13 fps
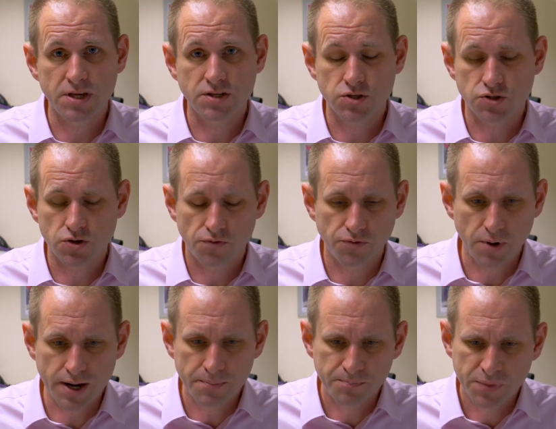piece of
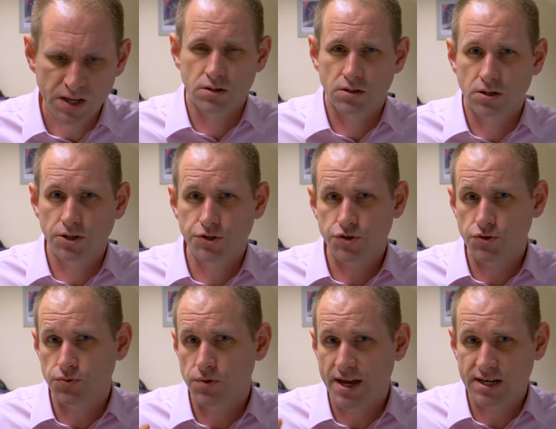software. I
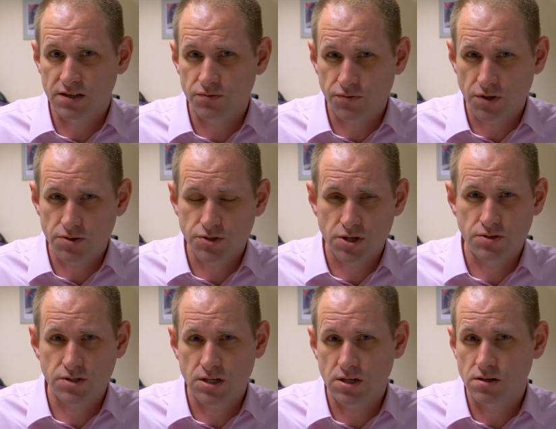do edit
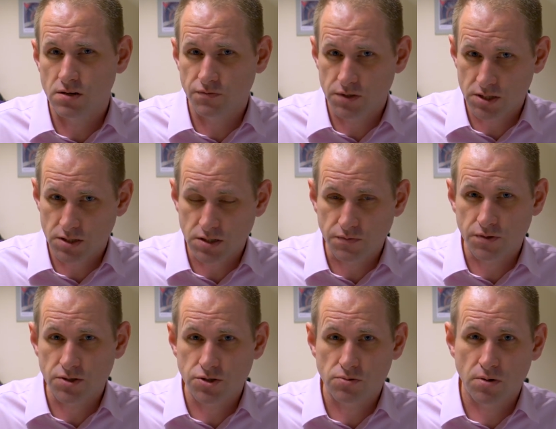photos in Affinity
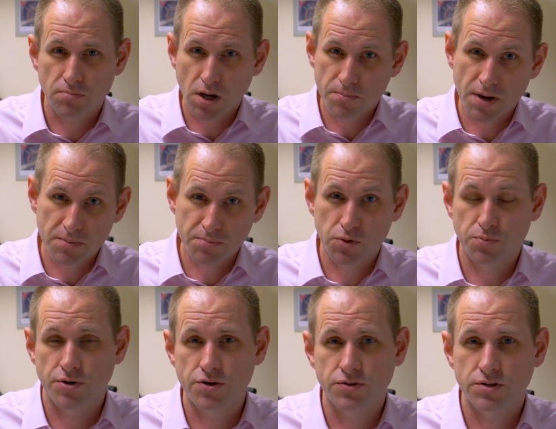Photo on my MacBook
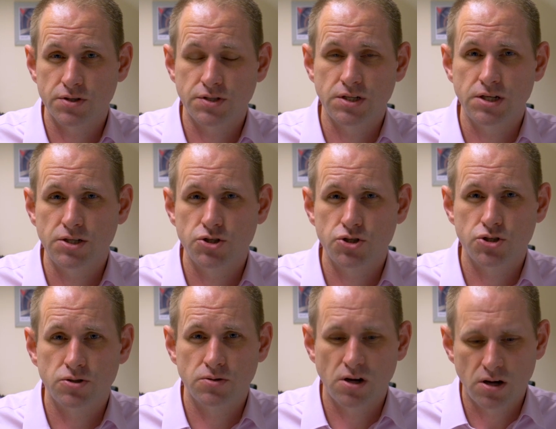Pro
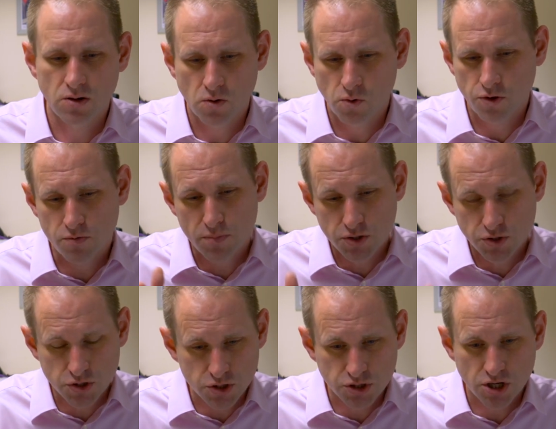13-inch, although
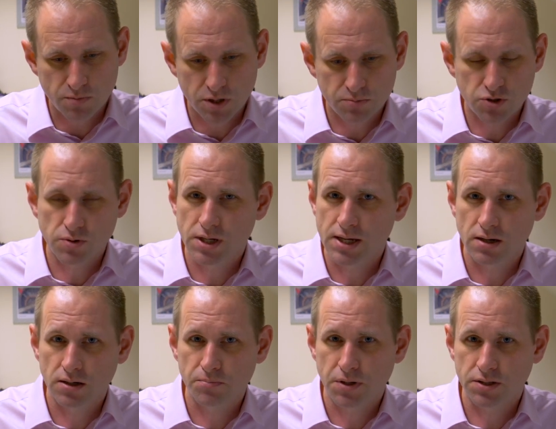most of the time when I'm doing it,
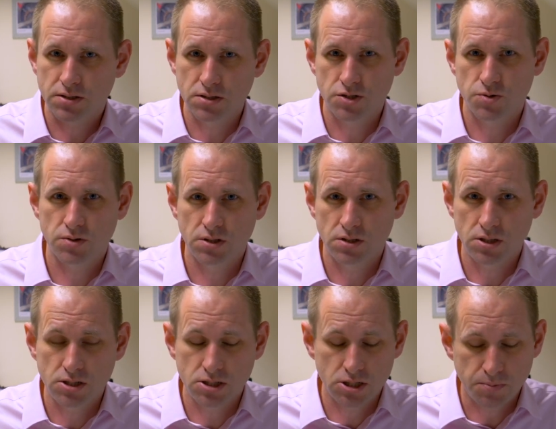I'm plugged into an
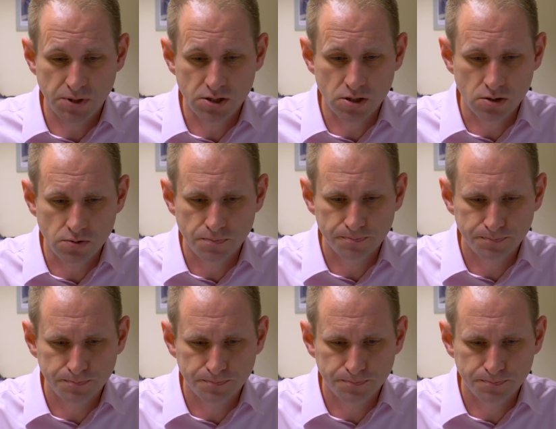eGPU.